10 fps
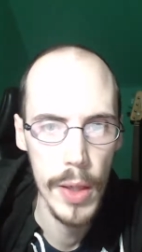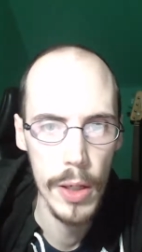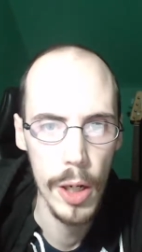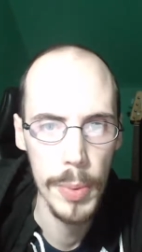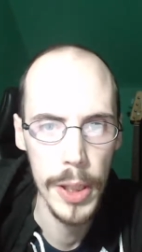
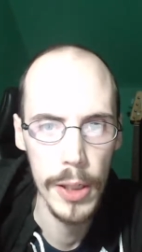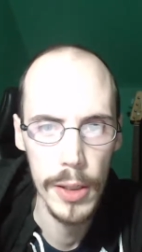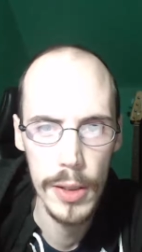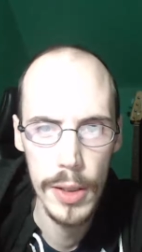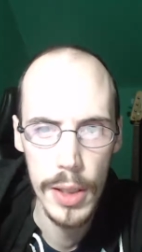Terpica,
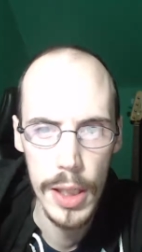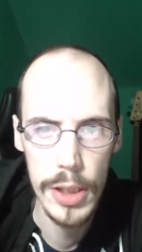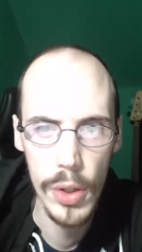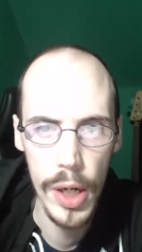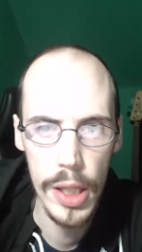is
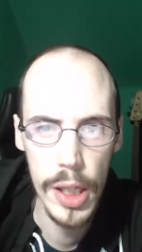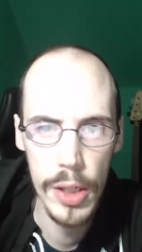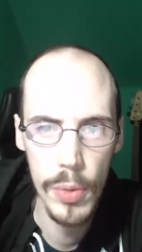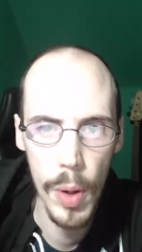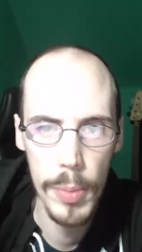there anything
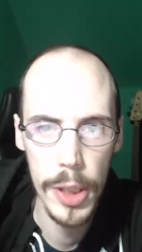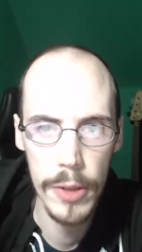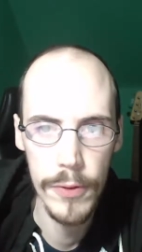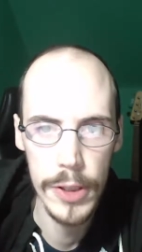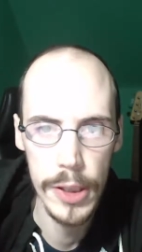you want me to
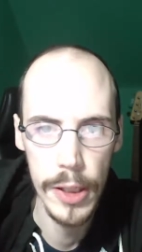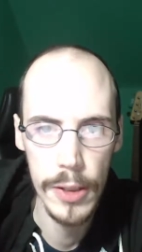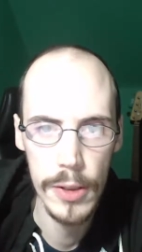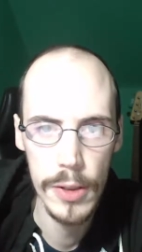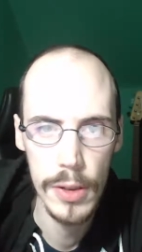investigate?
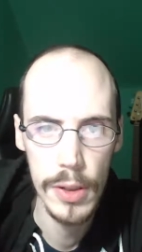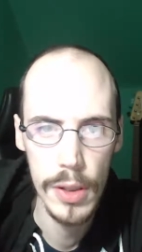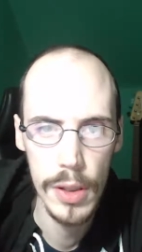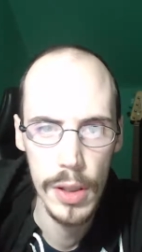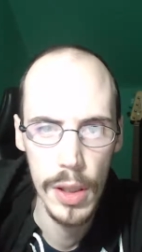
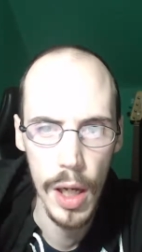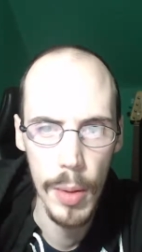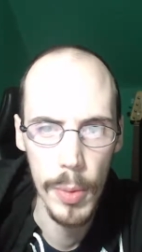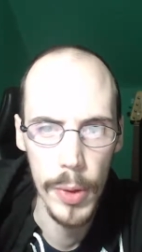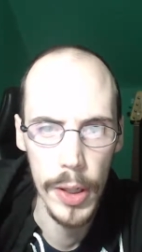I'm
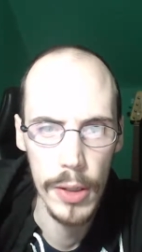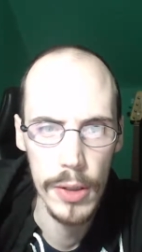alright.